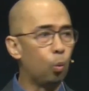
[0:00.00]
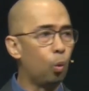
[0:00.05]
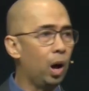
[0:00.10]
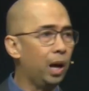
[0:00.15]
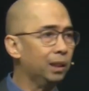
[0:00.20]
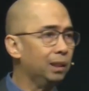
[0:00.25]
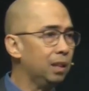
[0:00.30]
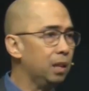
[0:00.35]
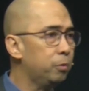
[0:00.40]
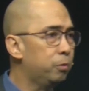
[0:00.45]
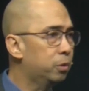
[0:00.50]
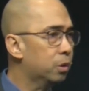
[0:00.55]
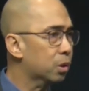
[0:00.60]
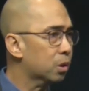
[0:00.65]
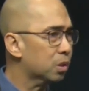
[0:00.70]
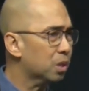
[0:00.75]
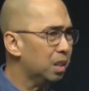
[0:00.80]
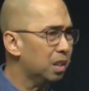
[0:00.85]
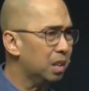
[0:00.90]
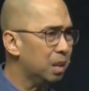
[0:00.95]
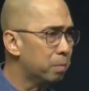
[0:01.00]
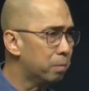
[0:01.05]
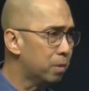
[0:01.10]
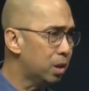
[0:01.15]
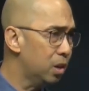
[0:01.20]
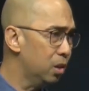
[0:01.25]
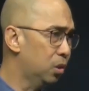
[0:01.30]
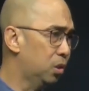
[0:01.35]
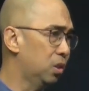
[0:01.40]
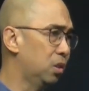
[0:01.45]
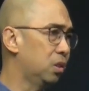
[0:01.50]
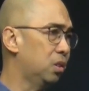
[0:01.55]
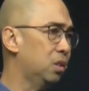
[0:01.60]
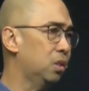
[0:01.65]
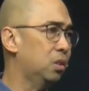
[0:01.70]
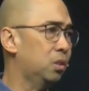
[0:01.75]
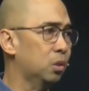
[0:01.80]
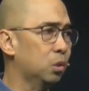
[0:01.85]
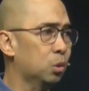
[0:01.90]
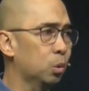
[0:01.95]
What if there's an
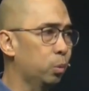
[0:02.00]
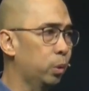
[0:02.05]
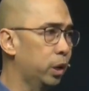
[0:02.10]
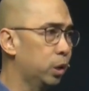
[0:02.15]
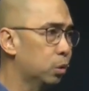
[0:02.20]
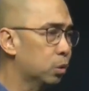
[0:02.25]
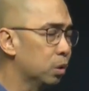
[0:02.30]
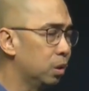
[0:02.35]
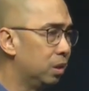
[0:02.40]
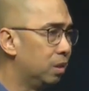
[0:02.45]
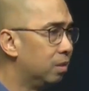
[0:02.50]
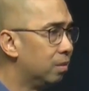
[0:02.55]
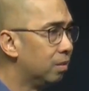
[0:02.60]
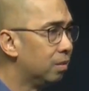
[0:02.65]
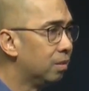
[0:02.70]
emergency situation?"